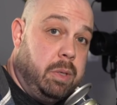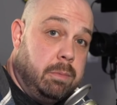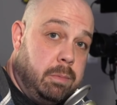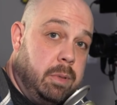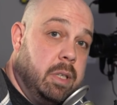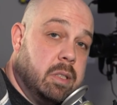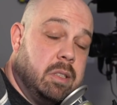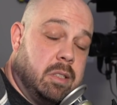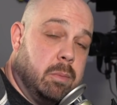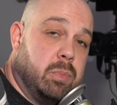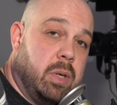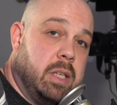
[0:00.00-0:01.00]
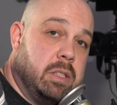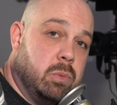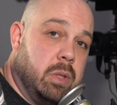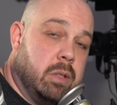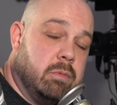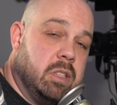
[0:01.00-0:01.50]
be really surprised
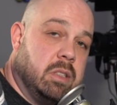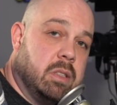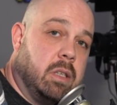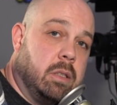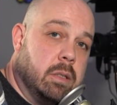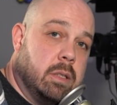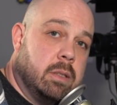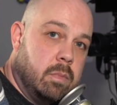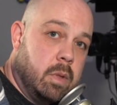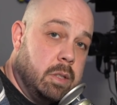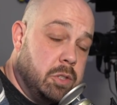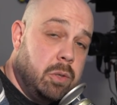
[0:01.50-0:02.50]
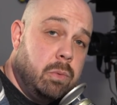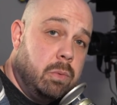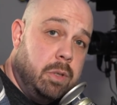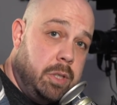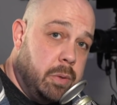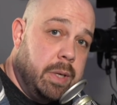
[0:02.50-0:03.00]
with the results. So,
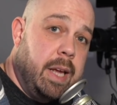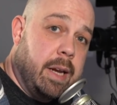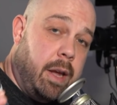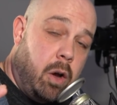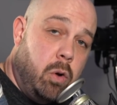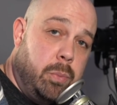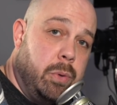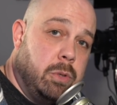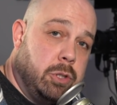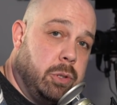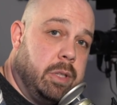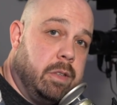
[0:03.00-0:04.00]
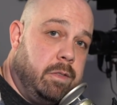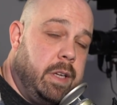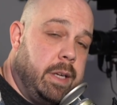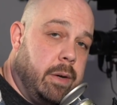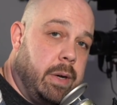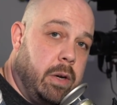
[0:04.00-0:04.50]
you know, again, I hope you enjoyed the
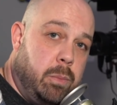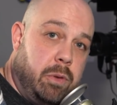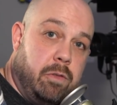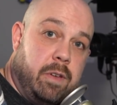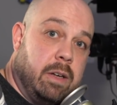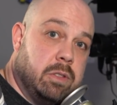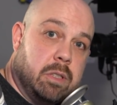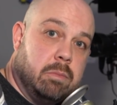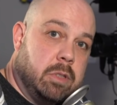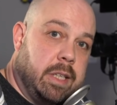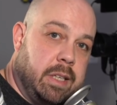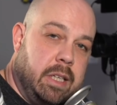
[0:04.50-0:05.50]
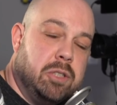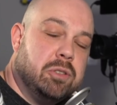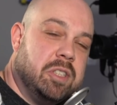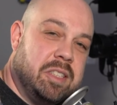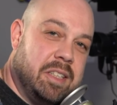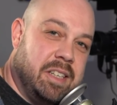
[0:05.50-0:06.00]
video. I hope you found some like
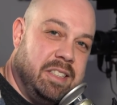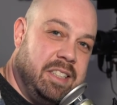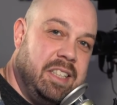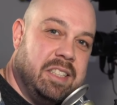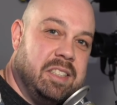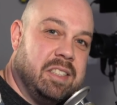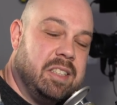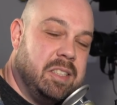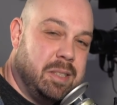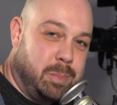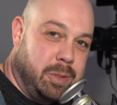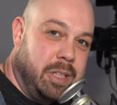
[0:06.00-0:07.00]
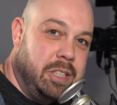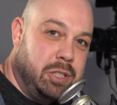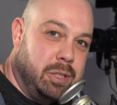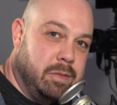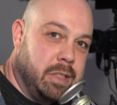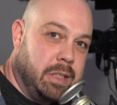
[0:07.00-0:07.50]
interesting ideas and
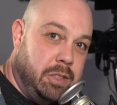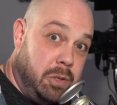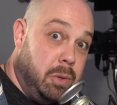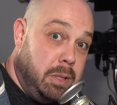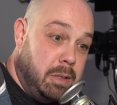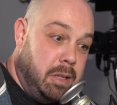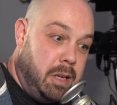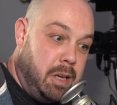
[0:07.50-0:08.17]
inspiration of like, you know what,